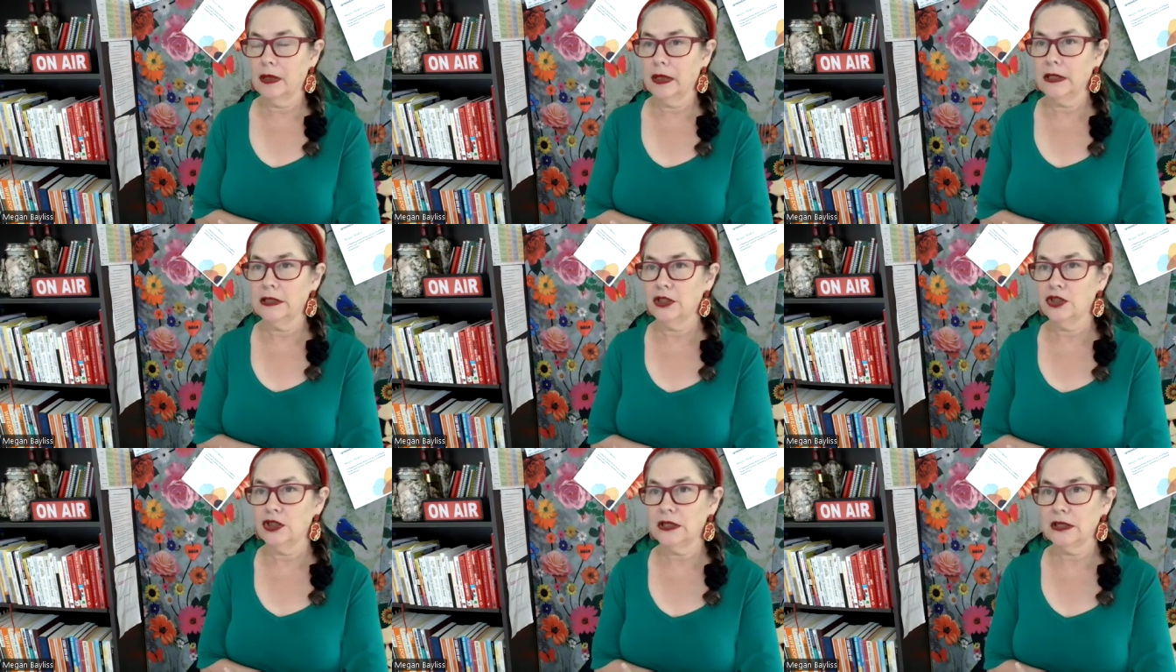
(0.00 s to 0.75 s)

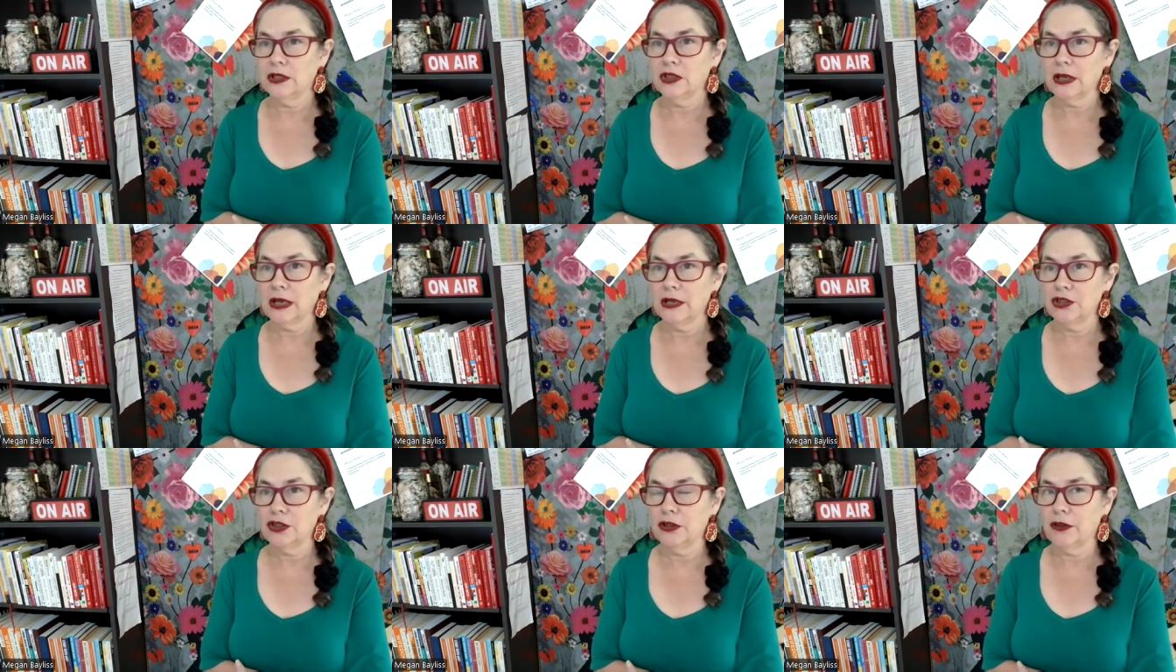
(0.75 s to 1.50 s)
Indigenous
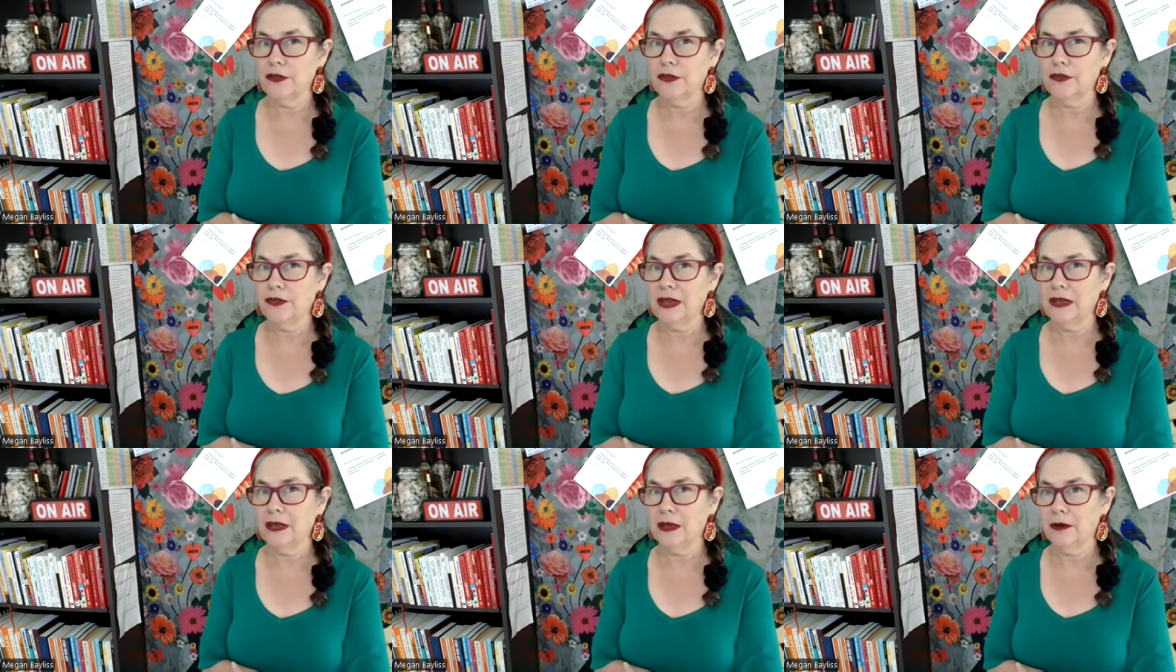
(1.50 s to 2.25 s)
education, the
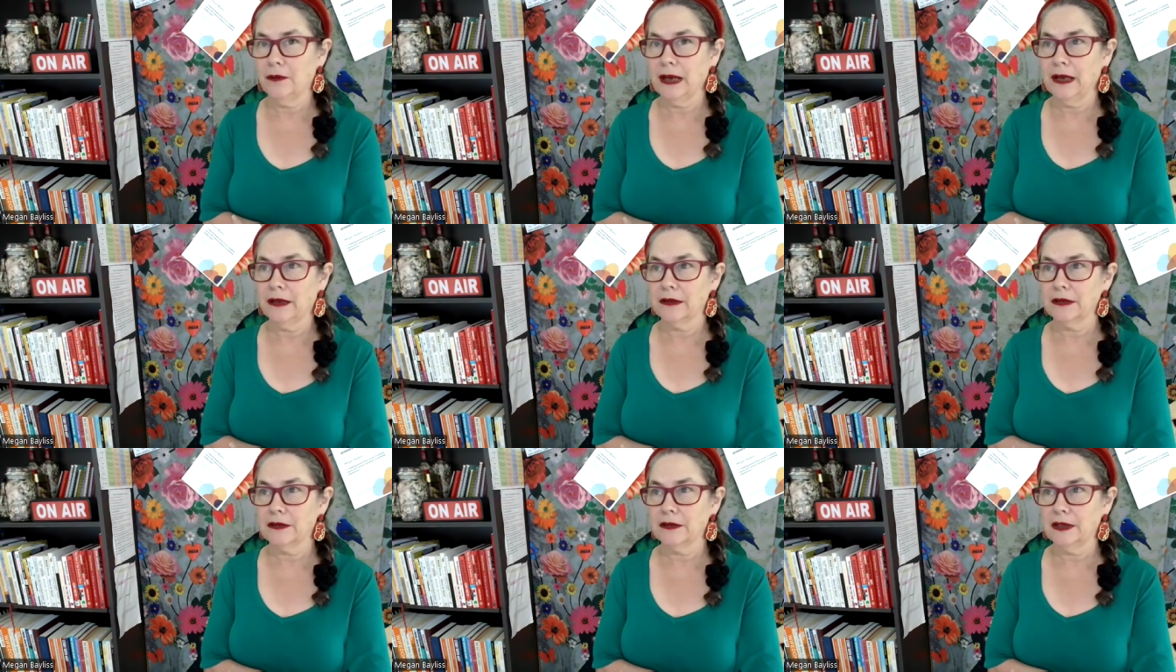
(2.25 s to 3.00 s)
thinking
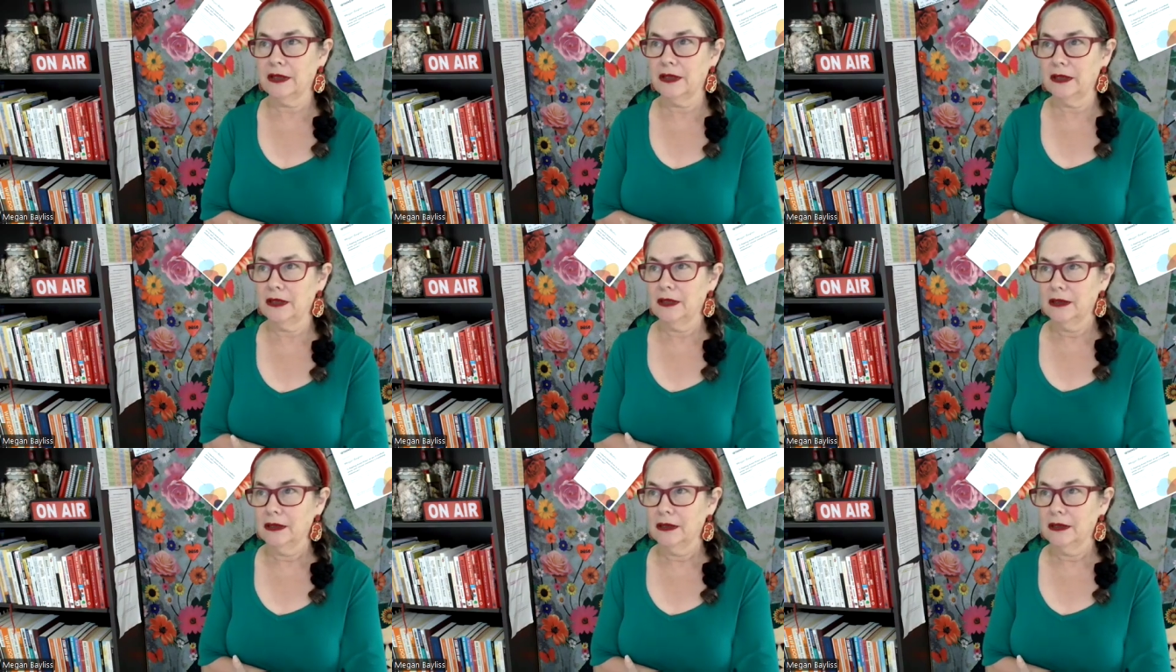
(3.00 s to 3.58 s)
around the